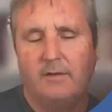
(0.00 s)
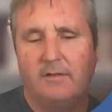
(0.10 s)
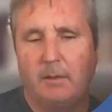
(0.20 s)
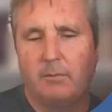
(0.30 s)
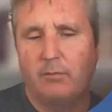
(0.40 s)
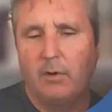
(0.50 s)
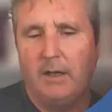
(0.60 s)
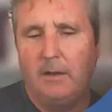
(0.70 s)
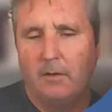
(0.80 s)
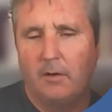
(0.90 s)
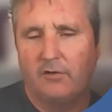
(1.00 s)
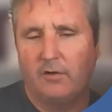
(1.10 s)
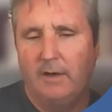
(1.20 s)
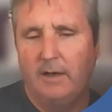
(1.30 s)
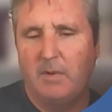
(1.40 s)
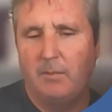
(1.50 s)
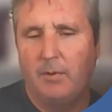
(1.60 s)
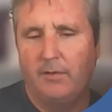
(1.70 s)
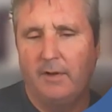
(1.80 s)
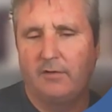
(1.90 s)
Step 3, let me
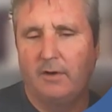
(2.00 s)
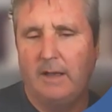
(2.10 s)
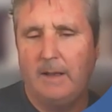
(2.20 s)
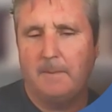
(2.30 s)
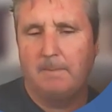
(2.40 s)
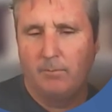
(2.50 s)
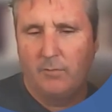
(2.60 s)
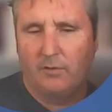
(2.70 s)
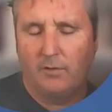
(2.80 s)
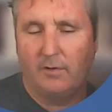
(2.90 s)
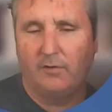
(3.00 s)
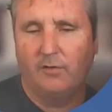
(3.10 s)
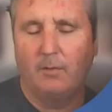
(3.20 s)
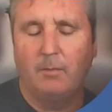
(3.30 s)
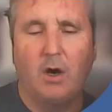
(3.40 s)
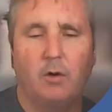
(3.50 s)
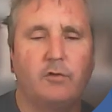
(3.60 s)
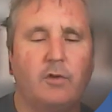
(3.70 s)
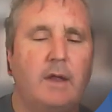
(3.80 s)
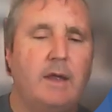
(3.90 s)
put this in here. So this is the
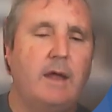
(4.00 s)
moles.